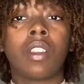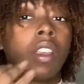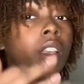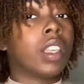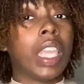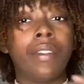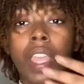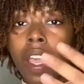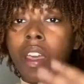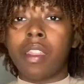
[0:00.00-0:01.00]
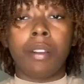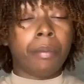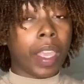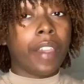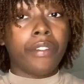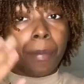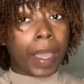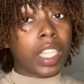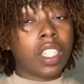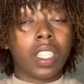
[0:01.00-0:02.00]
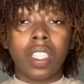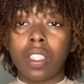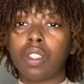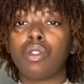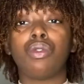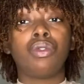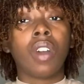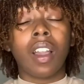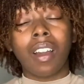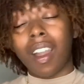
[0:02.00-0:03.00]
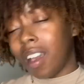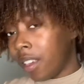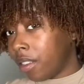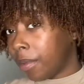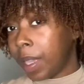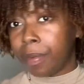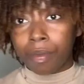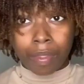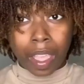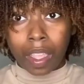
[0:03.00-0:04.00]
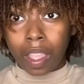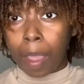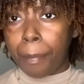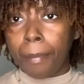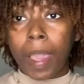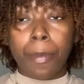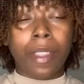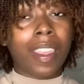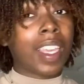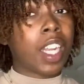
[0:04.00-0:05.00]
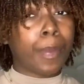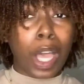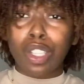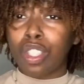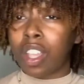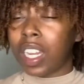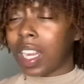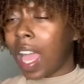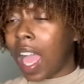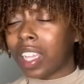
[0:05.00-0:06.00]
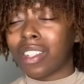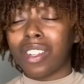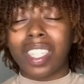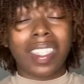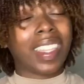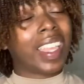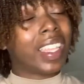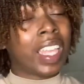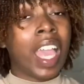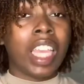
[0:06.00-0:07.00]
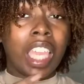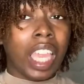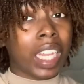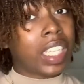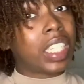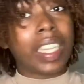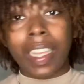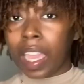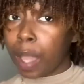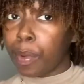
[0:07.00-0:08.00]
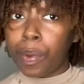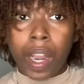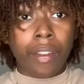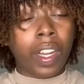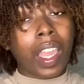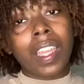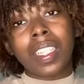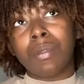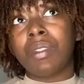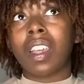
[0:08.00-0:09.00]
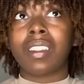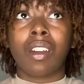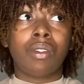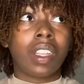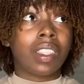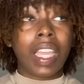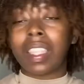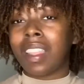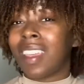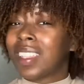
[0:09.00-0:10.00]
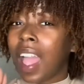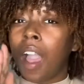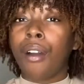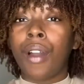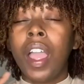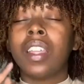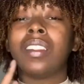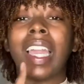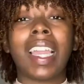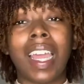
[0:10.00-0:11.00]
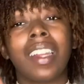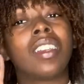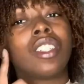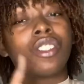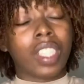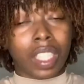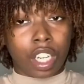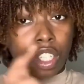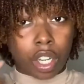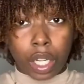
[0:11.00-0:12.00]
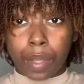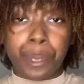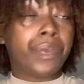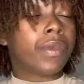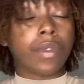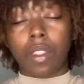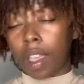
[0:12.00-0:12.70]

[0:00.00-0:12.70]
give that other information to other people that may be thinking about starting locks or just getting into the game or whatever the case is, because they want to think that that's how they gotta treat their journey. No,